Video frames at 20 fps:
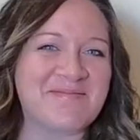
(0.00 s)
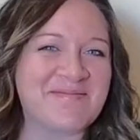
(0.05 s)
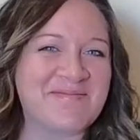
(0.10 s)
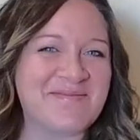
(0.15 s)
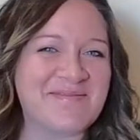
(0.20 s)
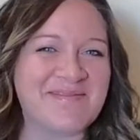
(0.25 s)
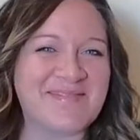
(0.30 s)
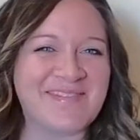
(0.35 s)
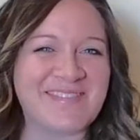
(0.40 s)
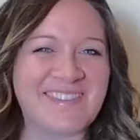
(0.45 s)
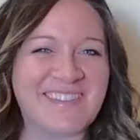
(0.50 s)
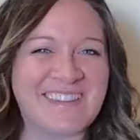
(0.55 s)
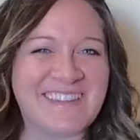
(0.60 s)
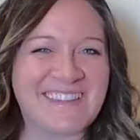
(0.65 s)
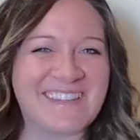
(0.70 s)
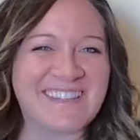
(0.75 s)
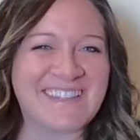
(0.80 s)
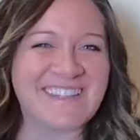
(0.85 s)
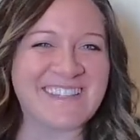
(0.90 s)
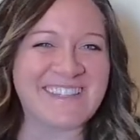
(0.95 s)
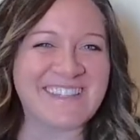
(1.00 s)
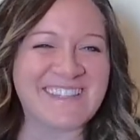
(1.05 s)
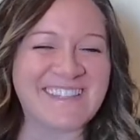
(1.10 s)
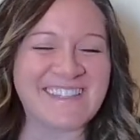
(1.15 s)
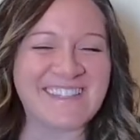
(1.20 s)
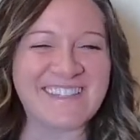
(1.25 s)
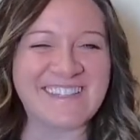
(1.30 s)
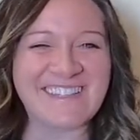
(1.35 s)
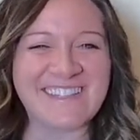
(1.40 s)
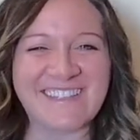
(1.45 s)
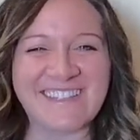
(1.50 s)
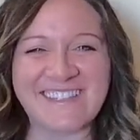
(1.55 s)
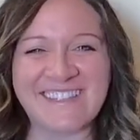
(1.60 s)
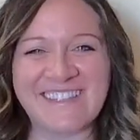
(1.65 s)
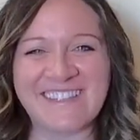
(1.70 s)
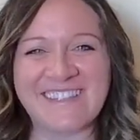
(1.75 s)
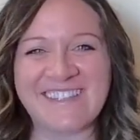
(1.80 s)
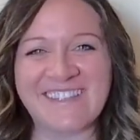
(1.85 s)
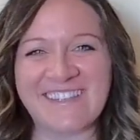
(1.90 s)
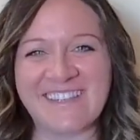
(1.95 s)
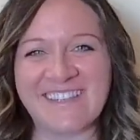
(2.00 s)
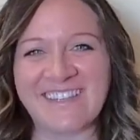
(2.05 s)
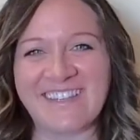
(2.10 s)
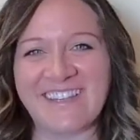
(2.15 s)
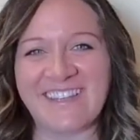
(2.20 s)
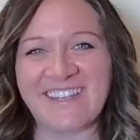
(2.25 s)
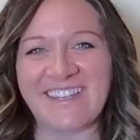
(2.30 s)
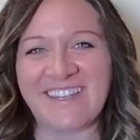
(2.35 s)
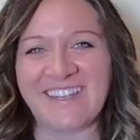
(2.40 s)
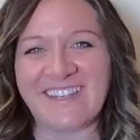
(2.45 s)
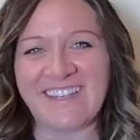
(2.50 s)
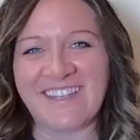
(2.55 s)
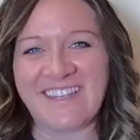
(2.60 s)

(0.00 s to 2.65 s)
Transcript: (not speaking)